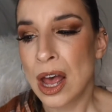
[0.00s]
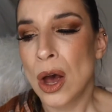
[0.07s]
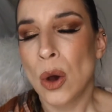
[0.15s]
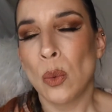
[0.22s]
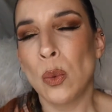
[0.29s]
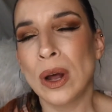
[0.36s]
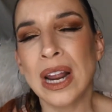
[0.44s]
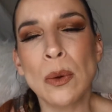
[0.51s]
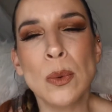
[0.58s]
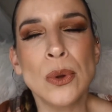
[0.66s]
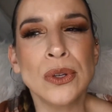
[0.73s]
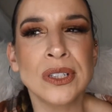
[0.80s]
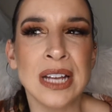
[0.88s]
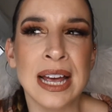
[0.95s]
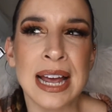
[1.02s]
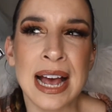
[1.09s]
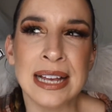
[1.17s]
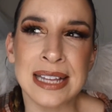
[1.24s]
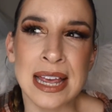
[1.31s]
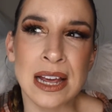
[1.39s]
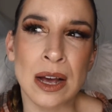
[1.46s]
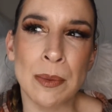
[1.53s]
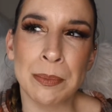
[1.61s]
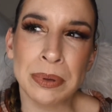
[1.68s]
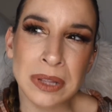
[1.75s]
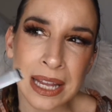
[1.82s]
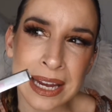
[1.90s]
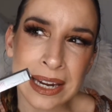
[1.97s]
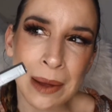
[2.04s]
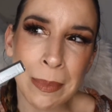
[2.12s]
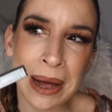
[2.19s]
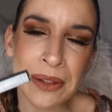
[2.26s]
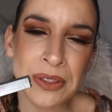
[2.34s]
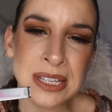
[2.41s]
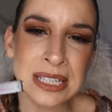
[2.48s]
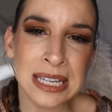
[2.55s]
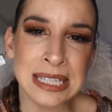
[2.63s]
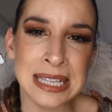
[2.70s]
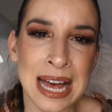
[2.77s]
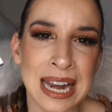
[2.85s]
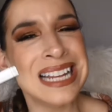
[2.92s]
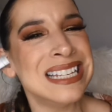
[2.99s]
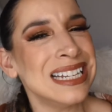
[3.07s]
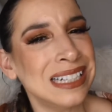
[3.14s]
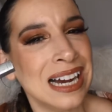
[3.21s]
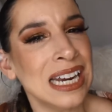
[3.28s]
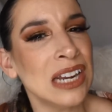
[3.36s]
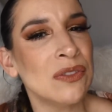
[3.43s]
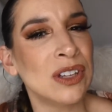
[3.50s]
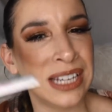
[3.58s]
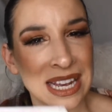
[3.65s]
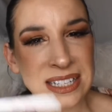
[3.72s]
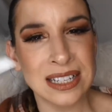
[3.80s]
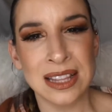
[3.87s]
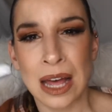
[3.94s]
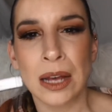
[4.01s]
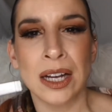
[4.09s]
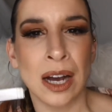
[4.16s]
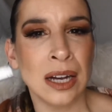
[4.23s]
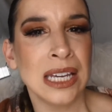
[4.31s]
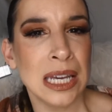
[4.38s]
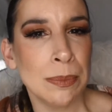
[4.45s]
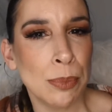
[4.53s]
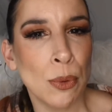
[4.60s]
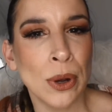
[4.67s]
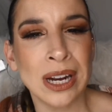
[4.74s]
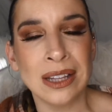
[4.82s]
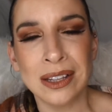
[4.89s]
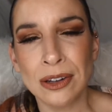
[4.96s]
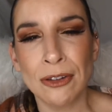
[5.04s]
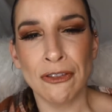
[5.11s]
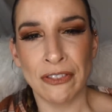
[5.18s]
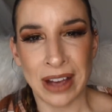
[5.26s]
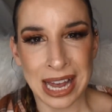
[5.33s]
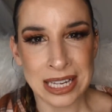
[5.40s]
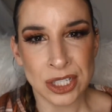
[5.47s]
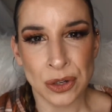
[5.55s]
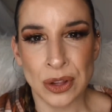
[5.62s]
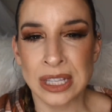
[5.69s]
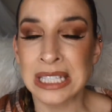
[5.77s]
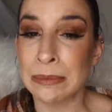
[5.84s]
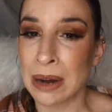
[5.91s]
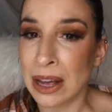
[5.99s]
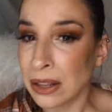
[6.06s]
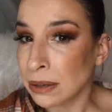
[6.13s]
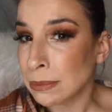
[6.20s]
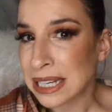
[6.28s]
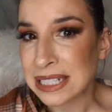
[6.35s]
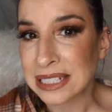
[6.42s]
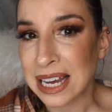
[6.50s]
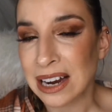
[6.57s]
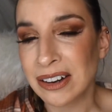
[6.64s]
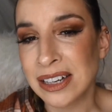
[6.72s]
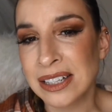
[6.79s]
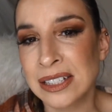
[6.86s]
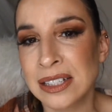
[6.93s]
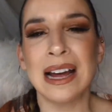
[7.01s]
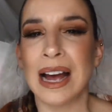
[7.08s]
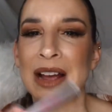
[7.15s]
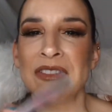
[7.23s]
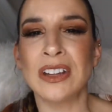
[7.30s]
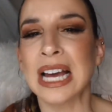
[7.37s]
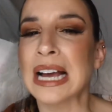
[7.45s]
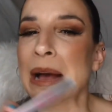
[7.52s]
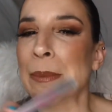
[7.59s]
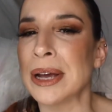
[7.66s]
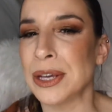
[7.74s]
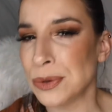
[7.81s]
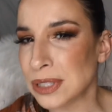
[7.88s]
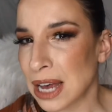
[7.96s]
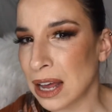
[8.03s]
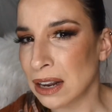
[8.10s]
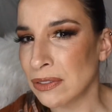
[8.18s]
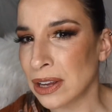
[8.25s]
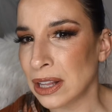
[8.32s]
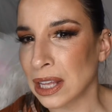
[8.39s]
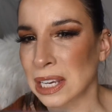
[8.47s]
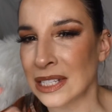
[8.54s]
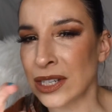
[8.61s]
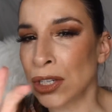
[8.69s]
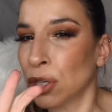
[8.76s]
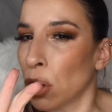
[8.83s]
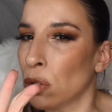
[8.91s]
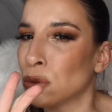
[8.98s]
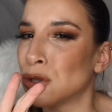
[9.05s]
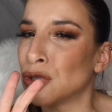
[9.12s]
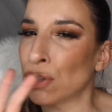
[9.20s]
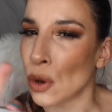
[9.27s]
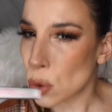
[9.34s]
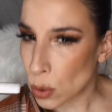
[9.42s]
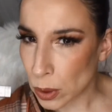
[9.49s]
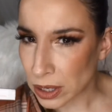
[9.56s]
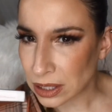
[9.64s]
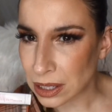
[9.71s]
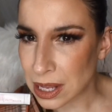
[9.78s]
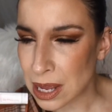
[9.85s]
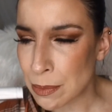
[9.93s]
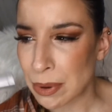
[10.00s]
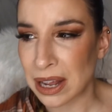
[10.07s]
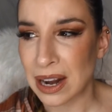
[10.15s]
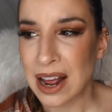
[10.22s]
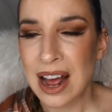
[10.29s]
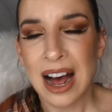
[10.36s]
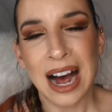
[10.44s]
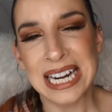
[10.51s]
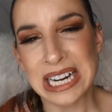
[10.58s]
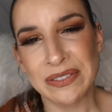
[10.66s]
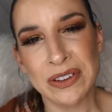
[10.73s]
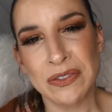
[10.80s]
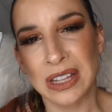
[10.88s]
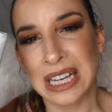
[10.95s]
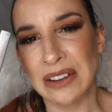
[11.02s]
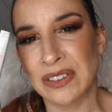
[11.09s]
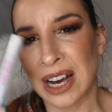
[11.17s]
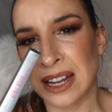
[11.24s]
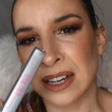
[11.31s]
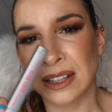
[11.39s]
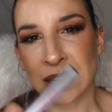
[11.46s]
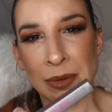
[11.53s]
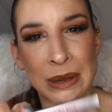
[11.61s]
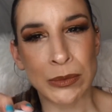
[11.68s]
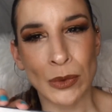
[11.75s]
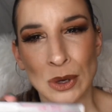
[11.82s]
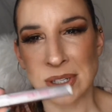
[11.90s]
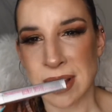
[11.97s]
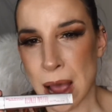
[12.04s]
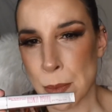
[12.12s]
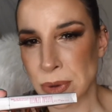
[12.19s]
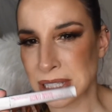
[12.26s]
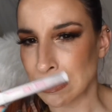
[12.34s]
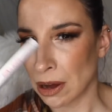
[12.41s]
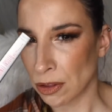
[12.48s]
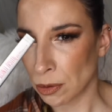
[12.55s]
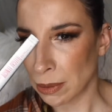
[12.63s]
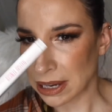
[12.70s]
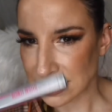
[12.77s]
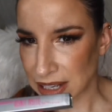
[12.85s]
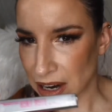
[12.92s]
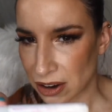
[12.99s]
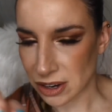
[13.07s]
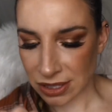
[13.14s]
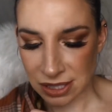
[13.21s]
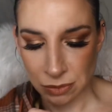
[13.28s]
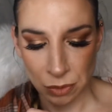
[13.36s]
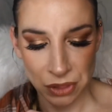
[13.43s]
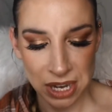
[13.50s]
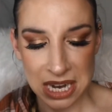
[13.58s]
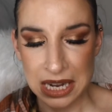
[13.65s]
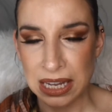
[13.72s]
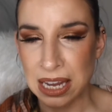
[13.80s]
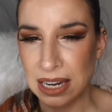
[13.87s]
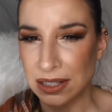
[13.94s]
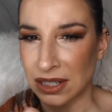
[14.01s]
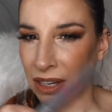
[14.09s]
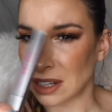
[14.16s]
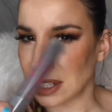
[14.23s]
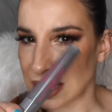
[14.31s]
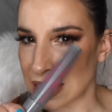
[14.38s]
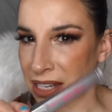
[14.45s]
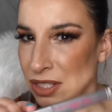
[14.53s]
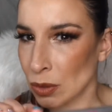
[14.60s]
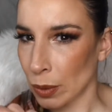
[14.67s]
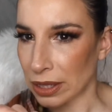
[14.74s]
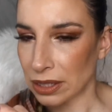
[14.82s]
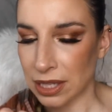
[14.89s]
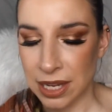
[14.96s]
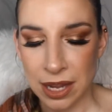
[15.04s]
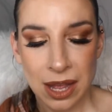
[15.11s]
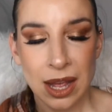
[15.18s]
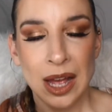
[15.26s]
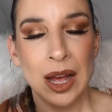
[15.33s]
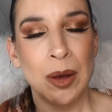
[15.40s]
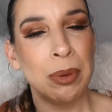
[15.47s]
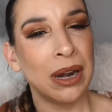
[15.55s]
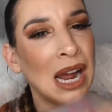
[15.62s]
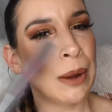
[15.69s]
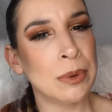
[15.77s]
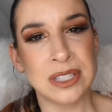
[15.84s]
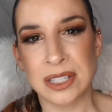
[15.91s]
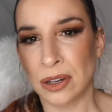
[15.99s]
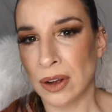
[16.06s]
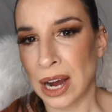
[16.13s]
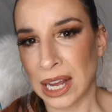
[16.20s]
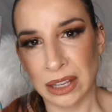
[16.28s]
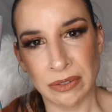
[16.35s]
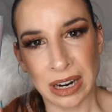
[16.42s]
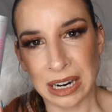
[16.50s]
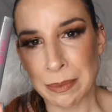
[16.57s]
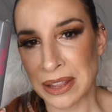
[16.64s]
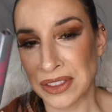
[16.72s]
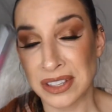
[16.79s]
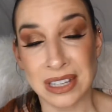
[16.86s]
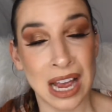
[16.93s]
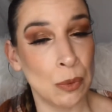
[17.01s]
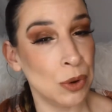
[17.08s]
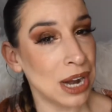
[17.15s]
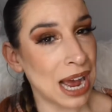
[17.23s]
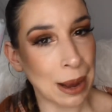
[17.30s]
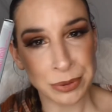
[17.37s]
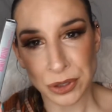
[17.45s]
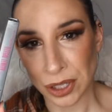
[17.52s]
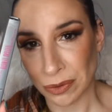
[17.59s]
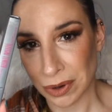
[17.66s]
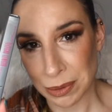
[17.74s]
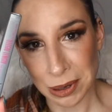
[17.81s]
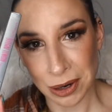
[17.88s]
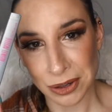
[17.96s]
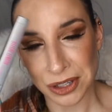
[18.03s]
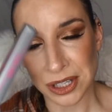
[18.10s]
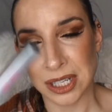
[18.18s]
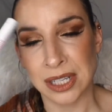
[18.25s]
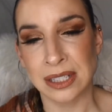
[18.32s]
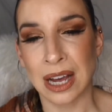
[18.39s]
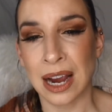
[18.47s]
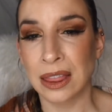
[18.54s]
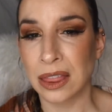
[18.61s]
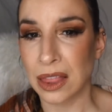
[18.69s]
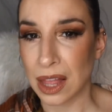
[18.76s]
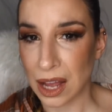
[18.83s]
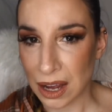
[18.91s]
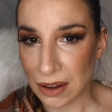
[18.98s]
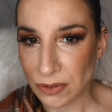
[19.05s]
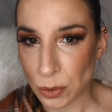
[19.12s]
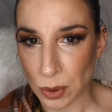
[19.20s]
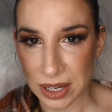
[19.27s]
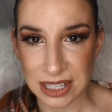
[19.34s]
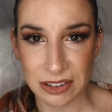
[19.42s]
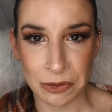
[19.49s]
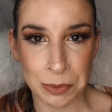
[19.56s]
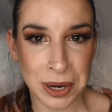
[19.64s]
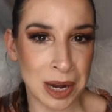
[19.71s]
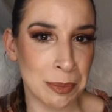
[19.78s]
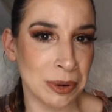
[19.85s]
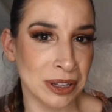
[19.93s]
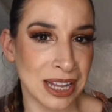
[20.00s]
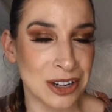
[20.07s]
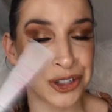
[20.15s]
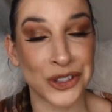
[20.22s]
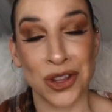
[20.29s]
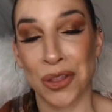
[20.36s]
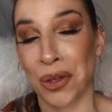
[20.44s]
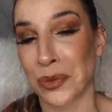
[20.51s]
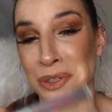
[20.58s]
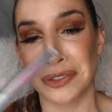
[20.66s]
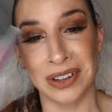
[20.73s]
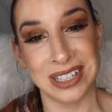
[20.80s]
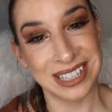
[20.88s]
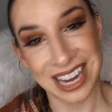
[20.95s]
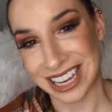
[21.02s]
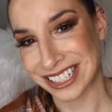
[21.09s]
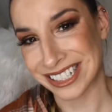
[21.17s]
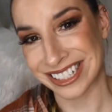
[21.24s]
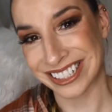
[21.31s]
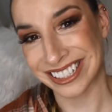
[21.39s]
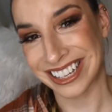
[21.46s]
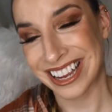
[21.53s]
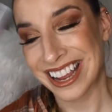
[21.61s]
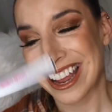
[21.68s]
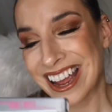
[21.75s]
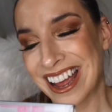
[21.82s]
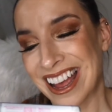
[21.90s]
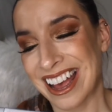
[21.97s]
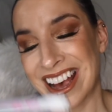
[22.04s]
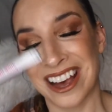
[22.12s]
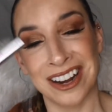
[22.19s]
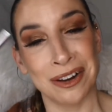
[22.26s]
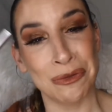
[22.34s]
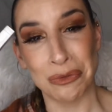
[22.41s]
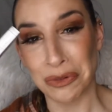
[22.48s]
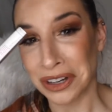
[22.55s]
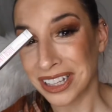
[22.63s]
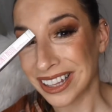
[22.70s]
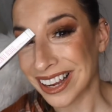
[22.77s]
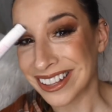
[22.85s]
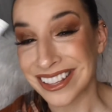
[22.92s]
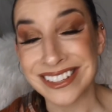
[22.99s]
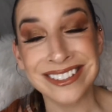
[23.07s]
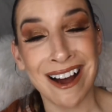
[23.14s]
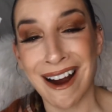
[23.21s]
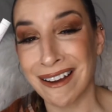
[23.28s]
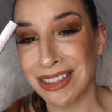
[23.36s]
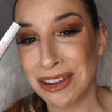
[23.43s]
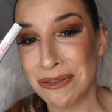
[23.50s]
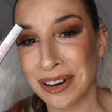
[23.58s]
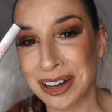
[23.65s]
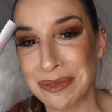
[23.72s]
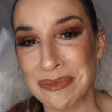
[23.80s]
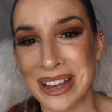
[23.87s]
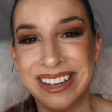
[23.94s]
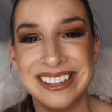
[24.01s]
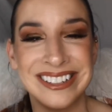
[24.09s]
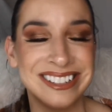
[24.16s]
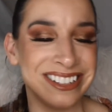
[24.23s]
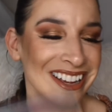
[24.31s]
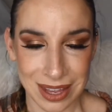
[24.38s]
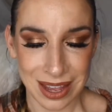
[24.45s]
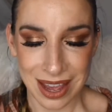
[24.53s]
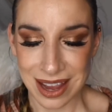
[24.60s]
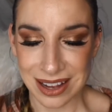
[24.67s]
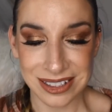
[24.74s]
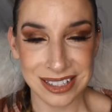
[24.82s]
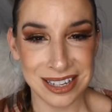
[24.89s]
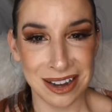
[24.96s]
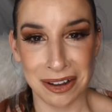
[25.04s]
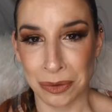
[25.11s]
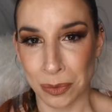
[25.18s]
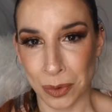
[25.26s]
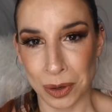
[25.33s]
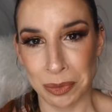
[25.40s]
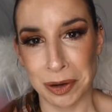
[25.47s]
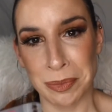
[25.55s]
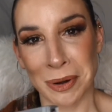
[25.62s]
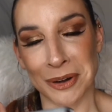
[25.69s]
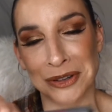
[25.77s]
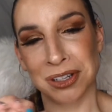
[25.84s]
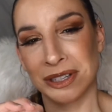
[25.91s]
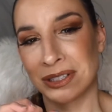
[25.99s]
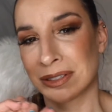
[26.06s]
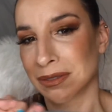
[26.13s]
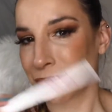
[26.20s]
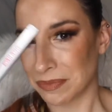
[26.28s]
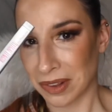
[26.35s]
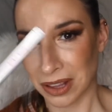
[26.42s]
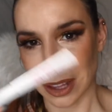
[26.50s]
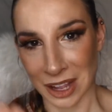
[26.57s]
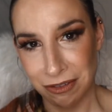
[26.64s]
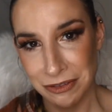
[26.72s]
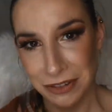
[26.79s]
What I will say as a complaint about this is that it did kind of get to that gunky point a little faster than some other mascaras. I feel like I got my use out of it. Like, it didn't go so quickly, but I definitely feel like I've gotten a little bit more time with some other mascaras where they didn't get as gunky as quickly. But I would still highly recommend this. I would absolutely repurchase this. I loved what it did for my upper lashes. I thought it was fantastic and really like this. Highly recommend. Hands down, would repurchase. Love.